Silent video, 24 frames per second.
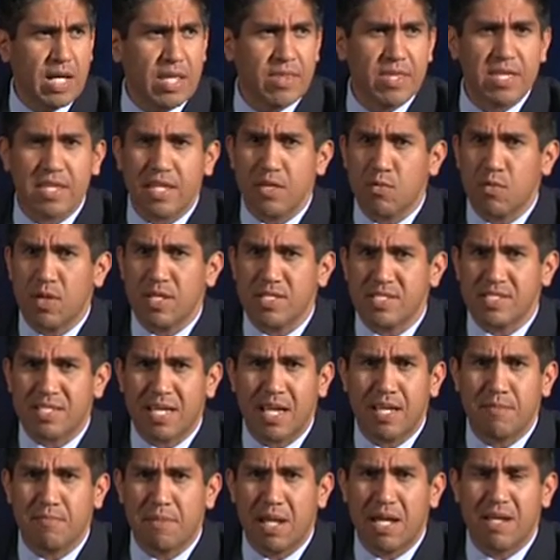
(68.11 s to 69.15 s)
I think he runs
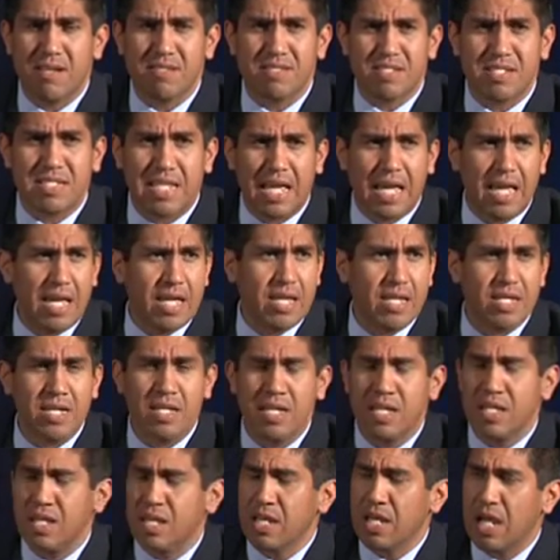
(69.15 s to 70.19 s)
10 miles a day.